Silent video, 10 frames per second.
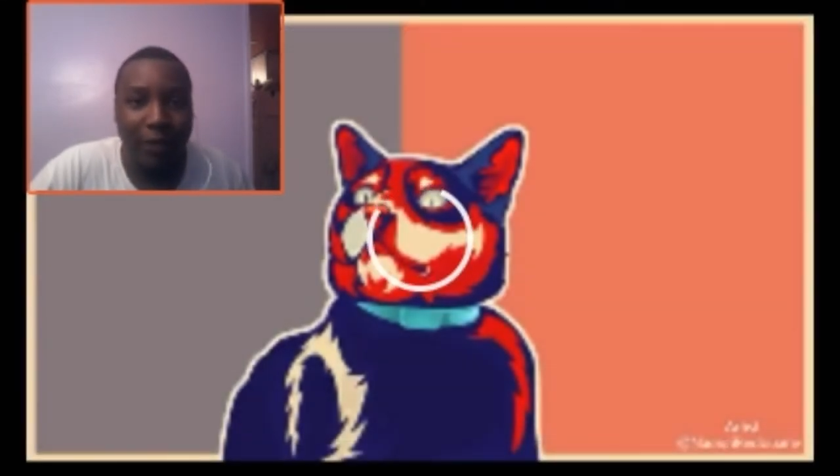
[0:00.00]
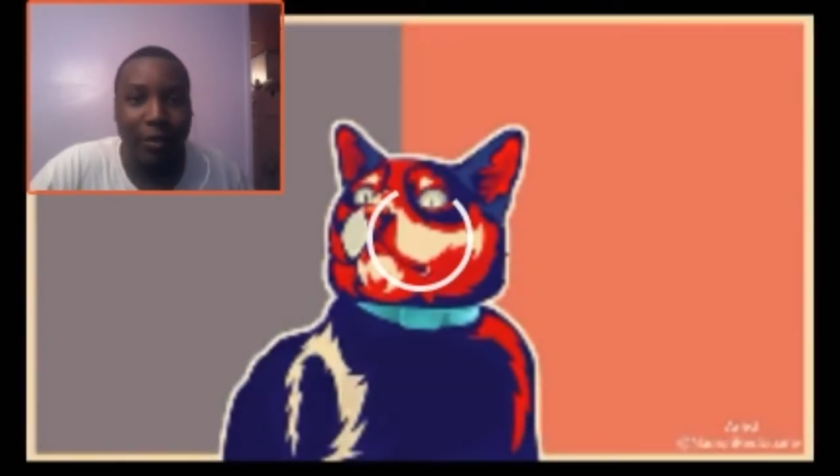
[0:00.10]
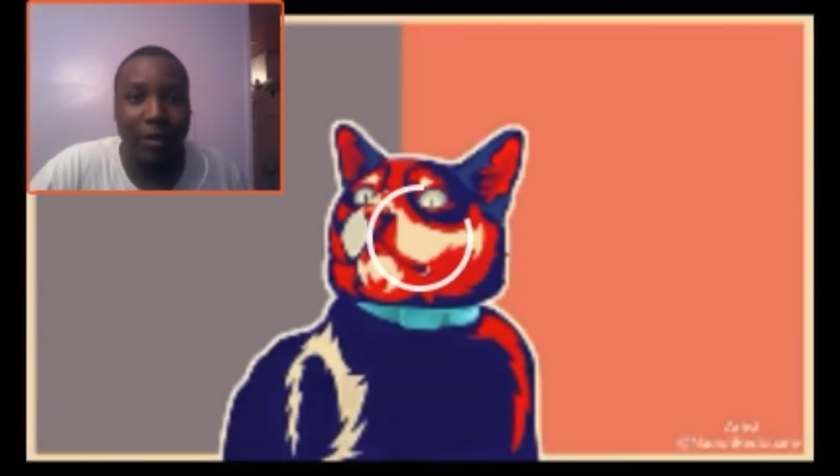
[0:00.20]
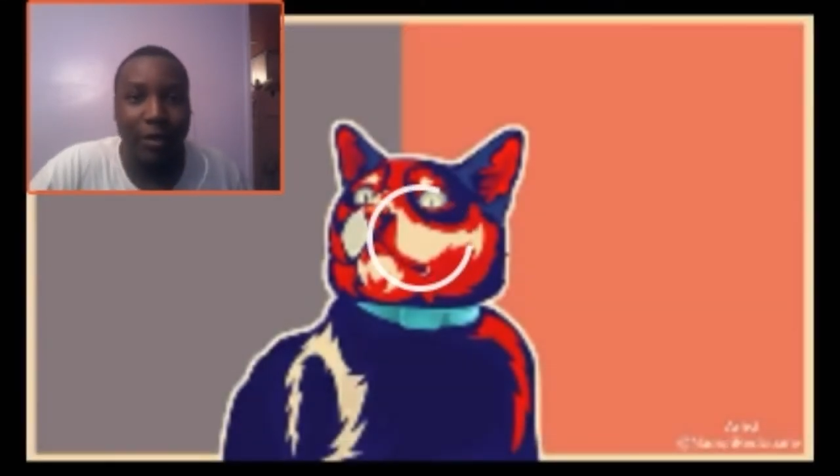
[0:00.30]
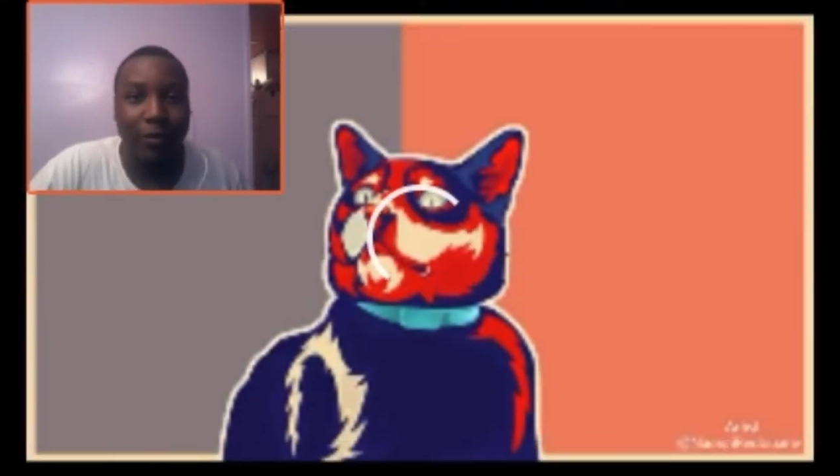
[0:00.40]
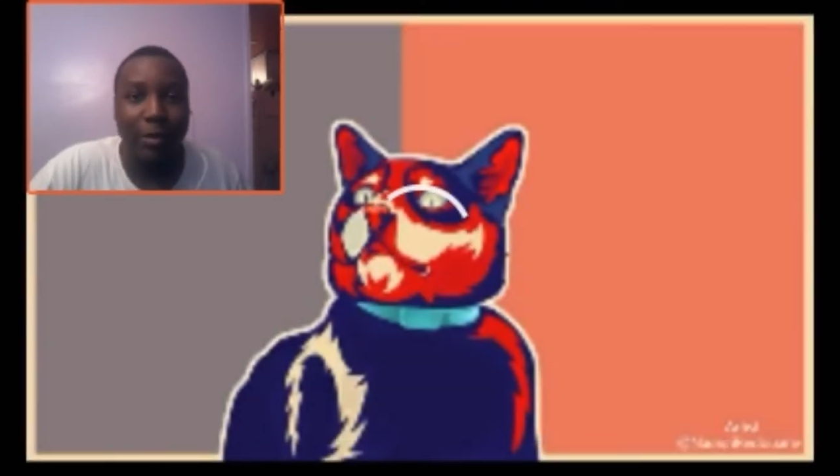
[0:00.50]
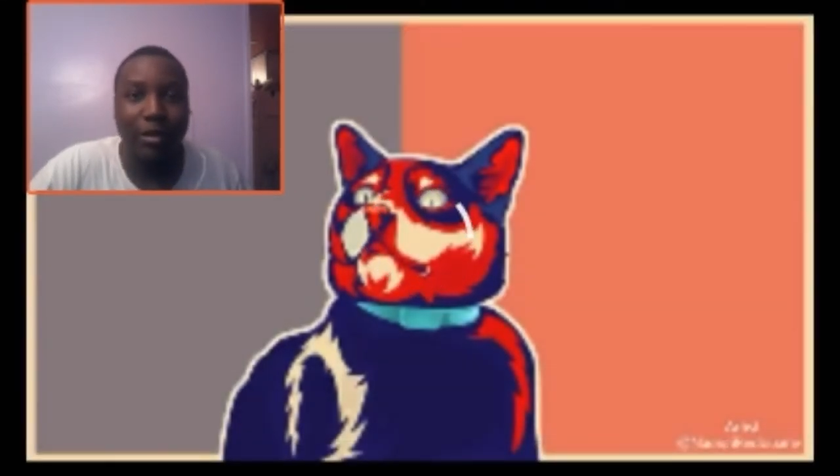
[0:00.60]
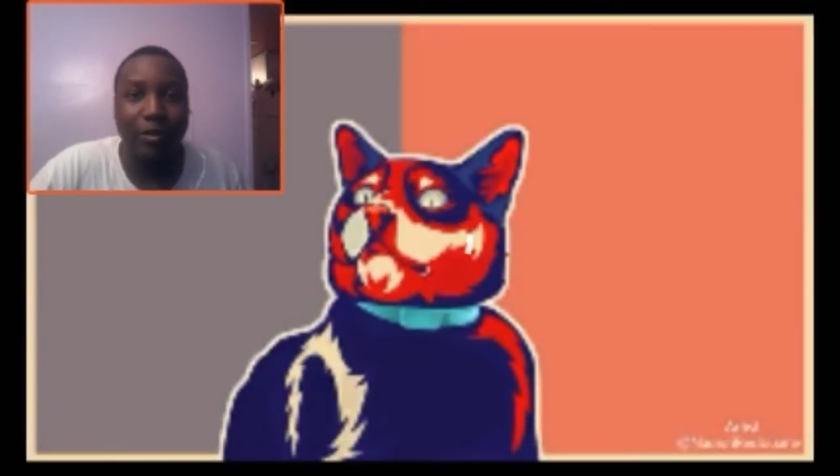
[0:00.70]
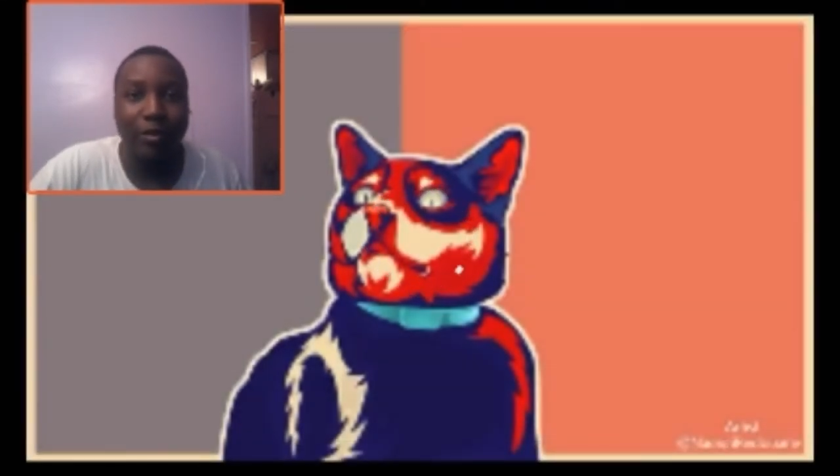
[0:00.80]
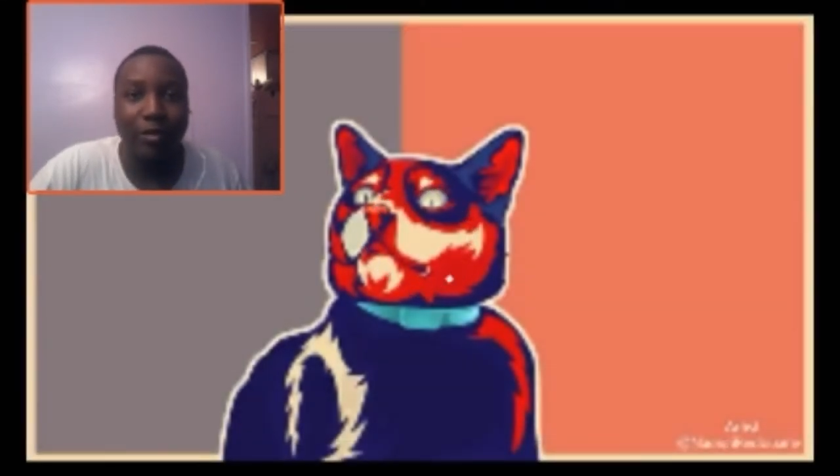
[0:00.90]
funny for me
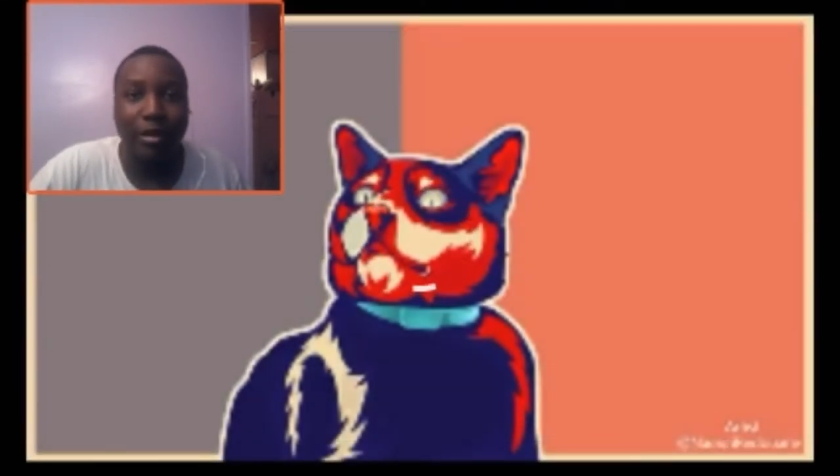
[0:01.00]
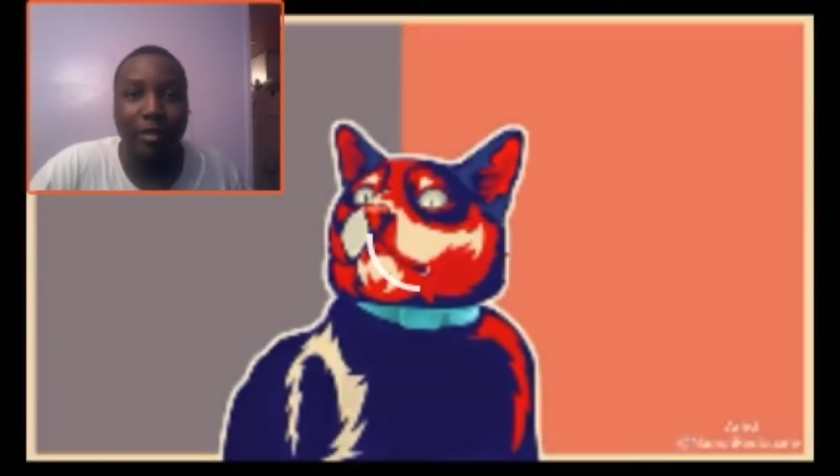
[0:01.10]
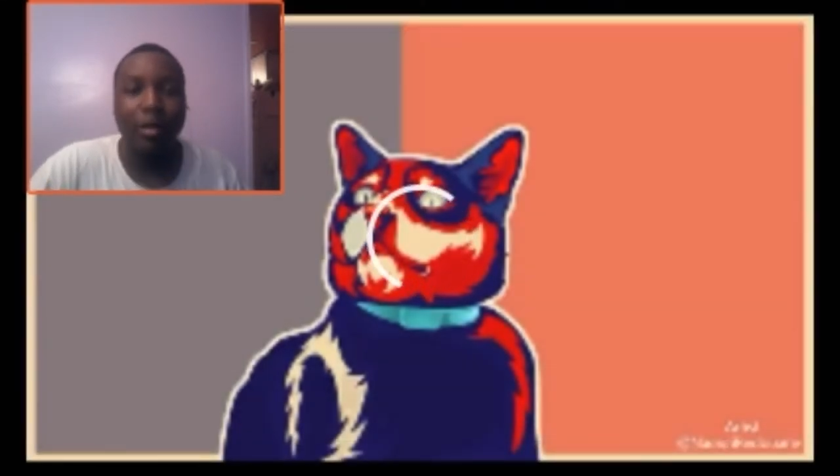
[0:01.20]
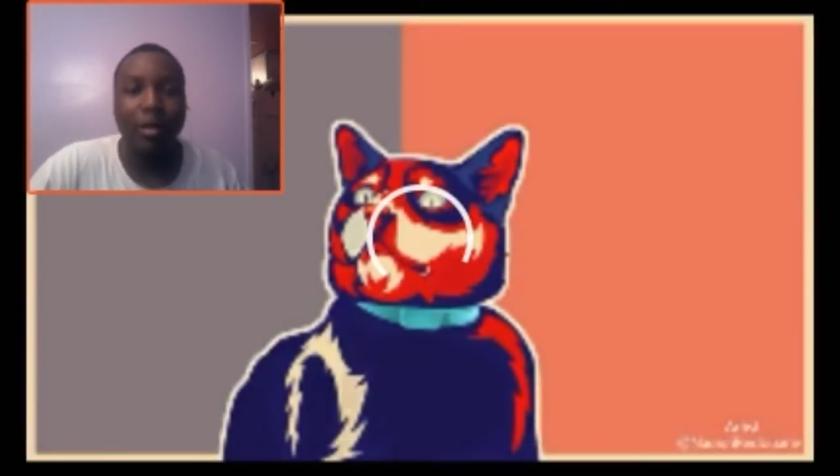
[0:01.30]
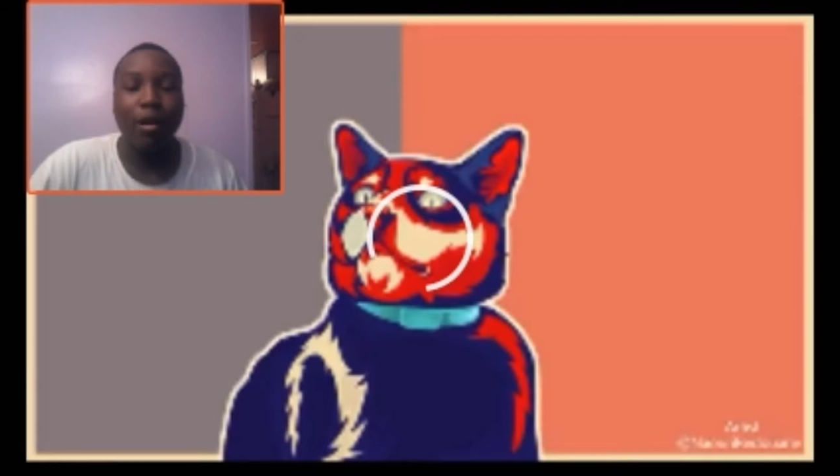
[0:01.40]
to grin.